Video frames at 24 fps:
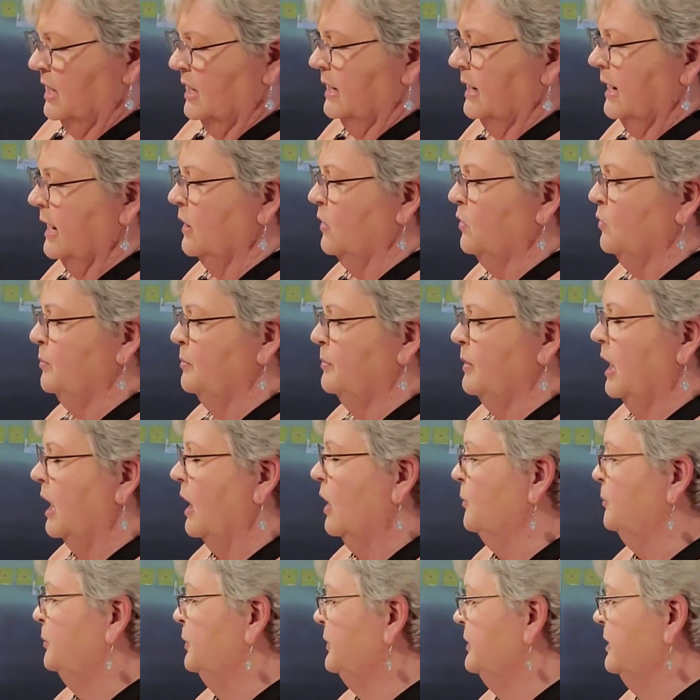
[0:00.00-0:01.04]
And I'll
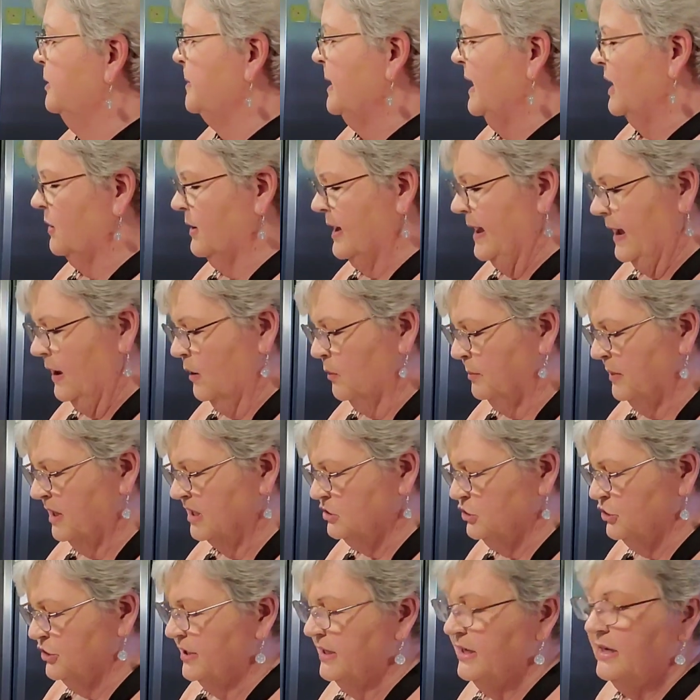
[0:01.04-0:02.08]
put about how
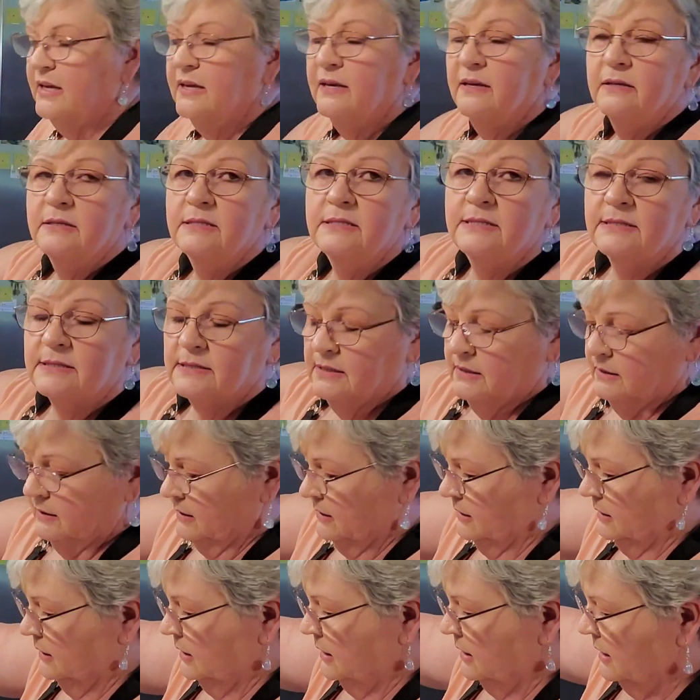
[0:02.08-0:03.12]
much it is
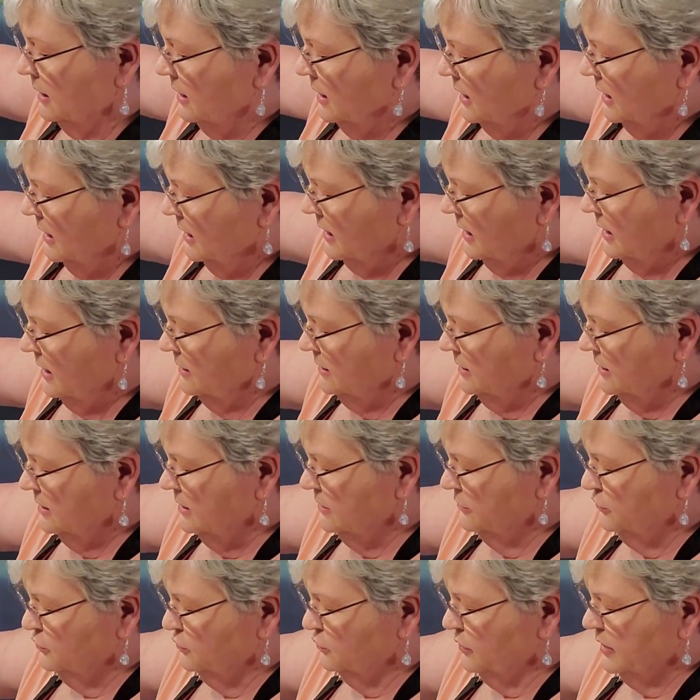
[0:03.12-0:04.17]
in the
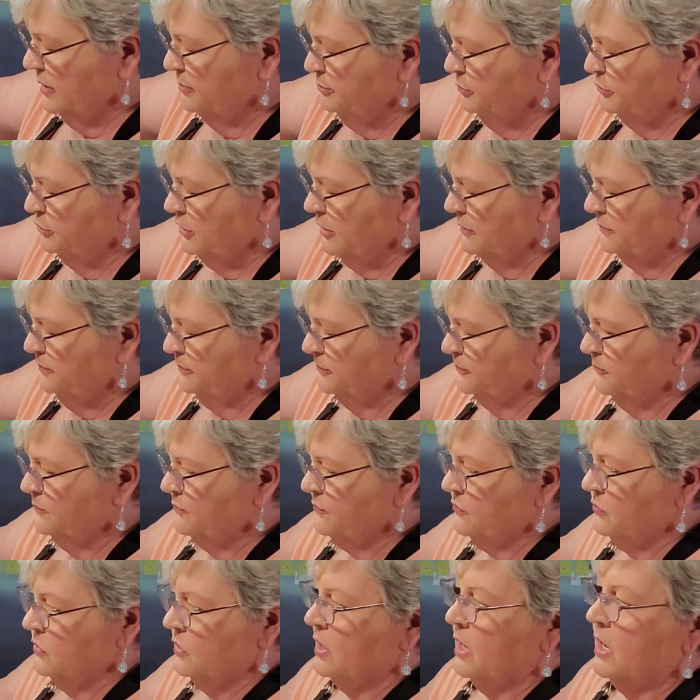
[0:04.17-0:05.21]
description.
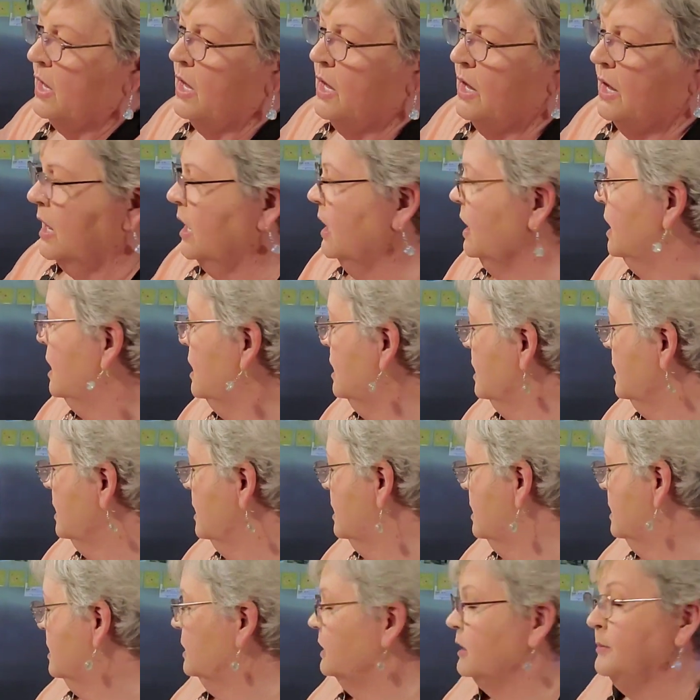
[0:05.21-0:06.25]

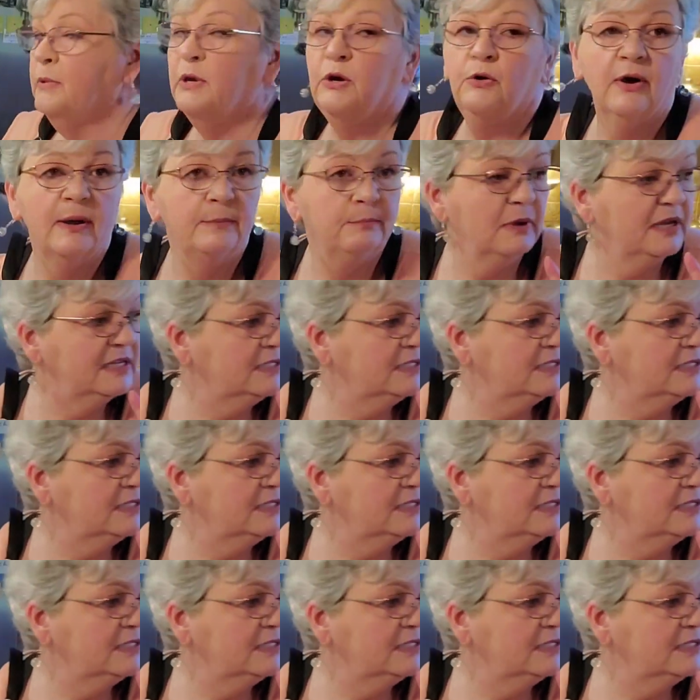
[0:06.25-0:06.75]
Let me grab